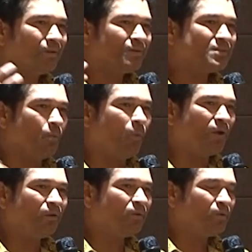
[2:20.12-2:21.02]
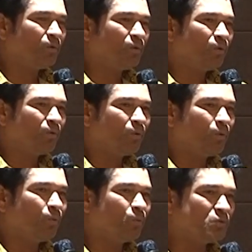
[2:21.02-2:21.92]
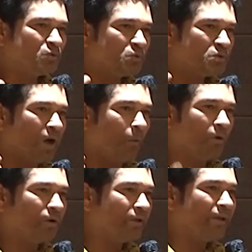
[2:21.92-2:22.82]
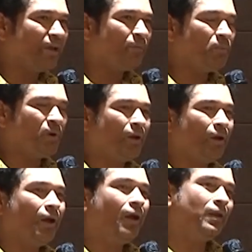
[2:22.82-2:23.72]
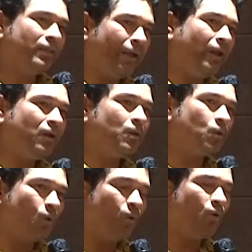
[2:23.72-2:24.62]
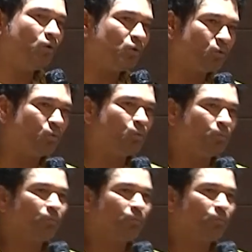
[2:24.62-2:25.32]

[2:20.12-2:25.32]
someone who's covered the game and then gone on to